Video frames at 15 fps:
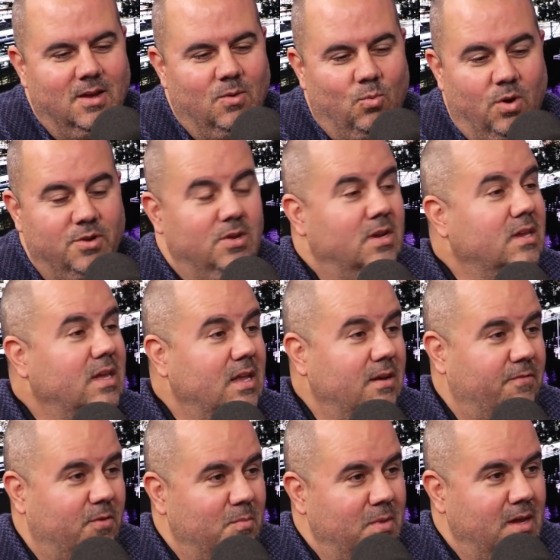well, you didn't get it
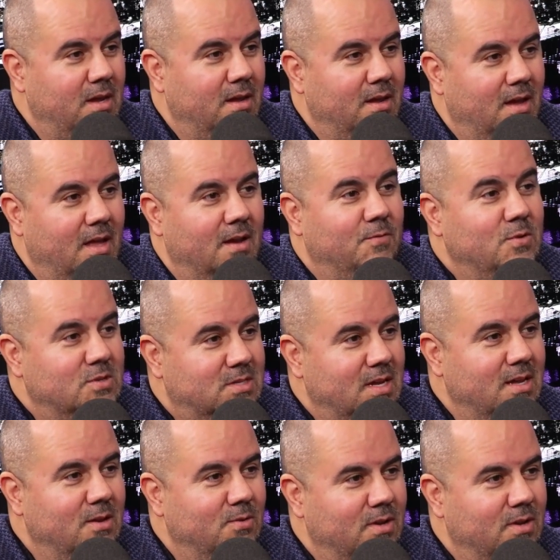from me, and if you say you